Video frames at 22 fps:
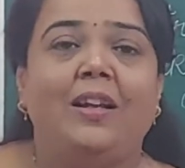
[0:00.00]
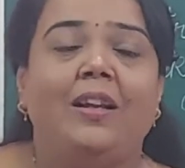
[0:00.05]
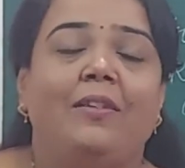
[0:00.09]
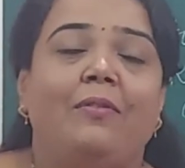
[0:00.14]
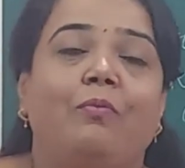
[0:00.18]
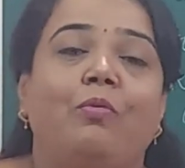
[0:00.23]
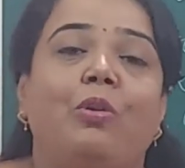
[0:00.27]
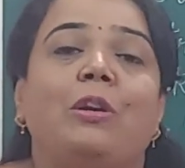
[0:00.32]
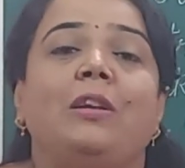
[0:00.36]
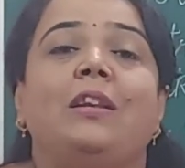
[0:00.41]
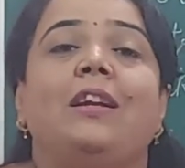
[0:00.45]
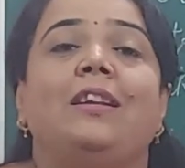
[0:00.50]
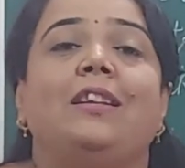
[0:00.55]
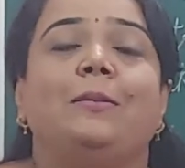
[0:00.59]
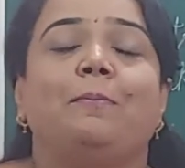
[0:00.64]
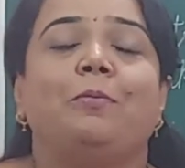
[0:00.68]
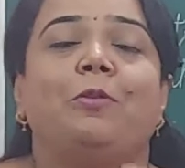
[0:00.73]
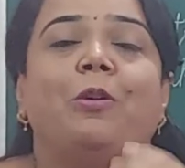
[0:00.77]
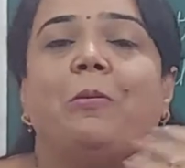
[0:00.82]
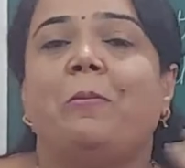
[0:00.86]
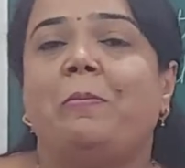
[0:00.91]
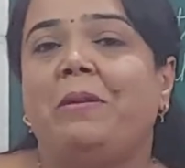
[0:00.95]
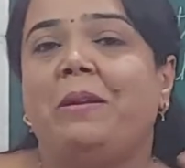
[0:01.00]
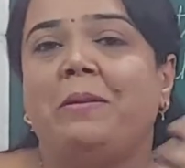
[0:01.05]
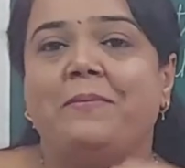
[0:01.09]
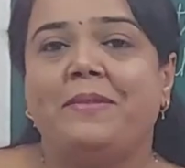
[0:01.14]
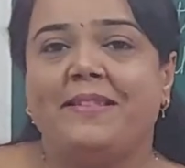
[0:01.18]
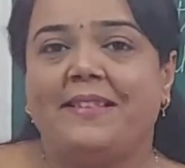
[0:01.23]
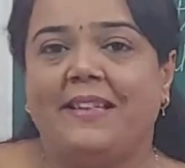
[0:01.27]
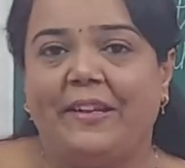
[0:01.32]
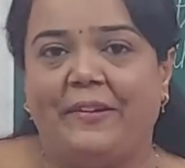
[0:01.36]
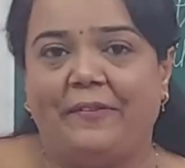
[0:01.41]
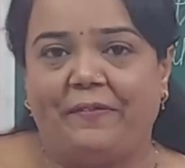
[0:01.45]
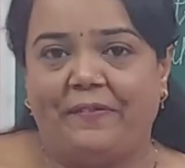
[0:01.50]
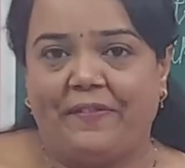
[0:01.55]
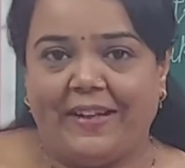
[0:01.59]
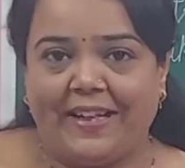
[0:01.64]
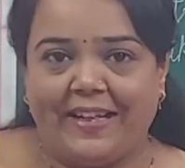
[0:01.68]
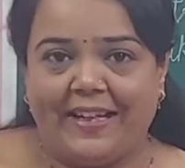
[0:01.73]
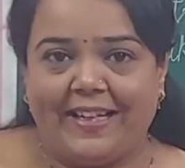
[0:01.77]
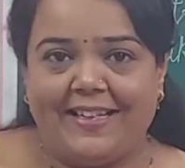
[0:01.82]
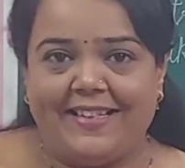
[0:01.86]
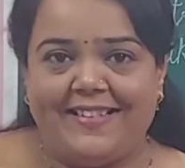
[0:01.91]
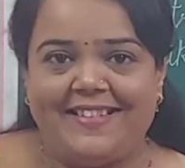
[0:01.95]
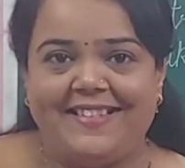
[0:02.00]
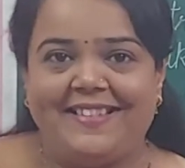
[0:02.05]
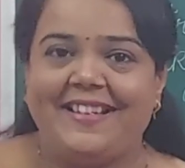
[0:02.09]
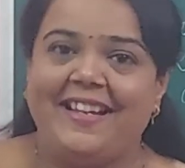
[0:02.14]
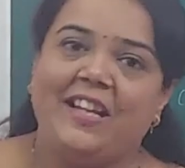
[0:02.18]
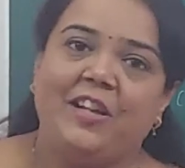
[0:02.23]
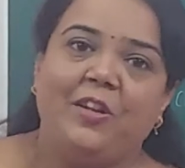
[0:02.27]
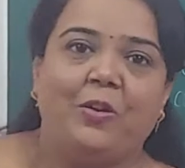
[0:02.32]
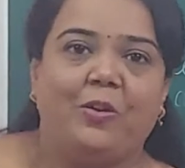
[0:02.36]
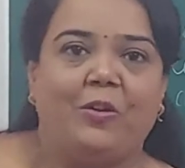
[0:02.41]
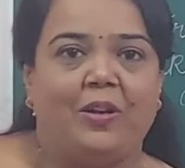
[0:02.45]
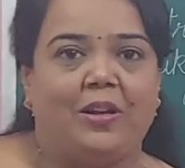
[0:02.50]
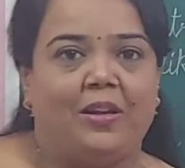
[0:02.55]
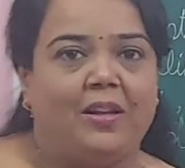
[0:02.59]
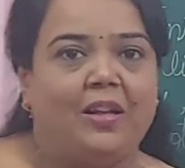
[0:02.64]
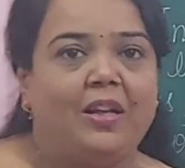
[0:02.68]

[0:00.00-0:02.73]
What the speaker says: what are the problems they faced and all.